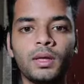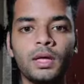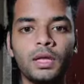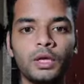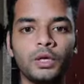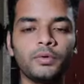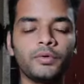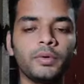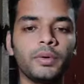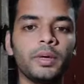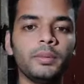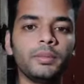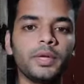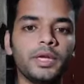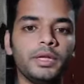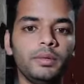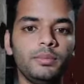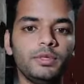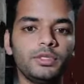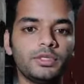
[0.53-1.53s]
Hello everyone, my
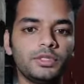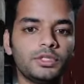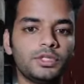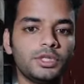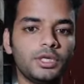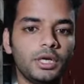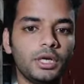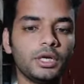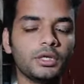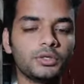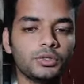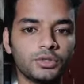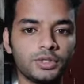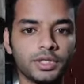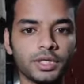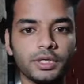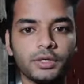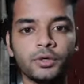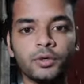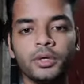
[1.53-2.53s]
name is Engineer Arjun
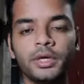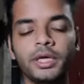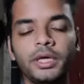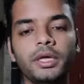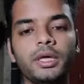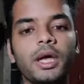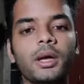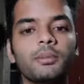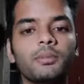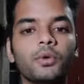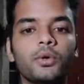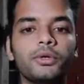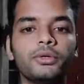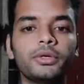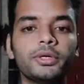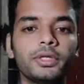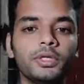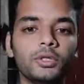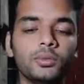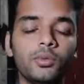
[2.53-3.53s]
Singh. Today I am going
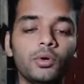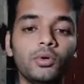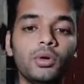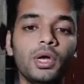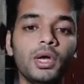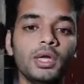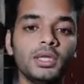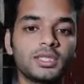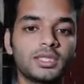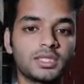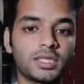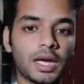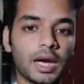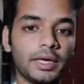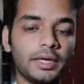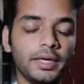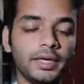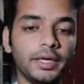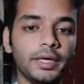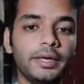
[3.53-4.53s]
to tell you about
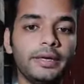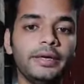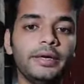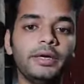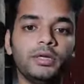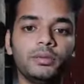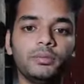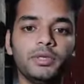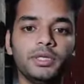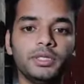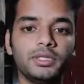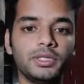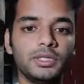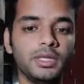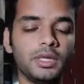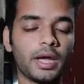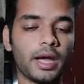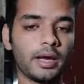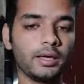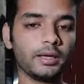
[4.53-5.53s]
static
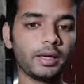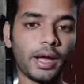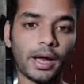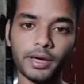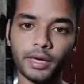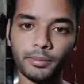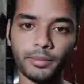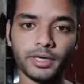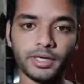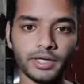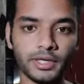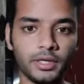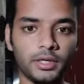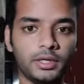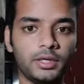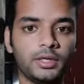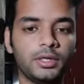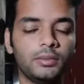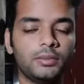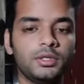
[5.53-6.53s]
indeterminacy and kinematic
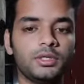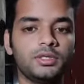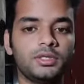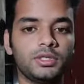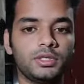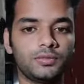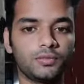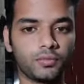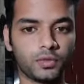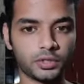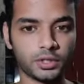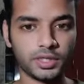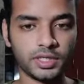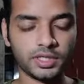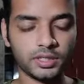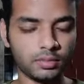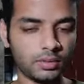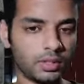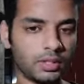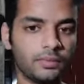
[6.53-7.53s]
indeterminacy. So
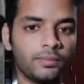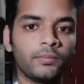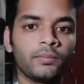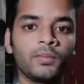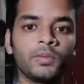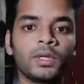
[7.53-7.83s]
let's begin.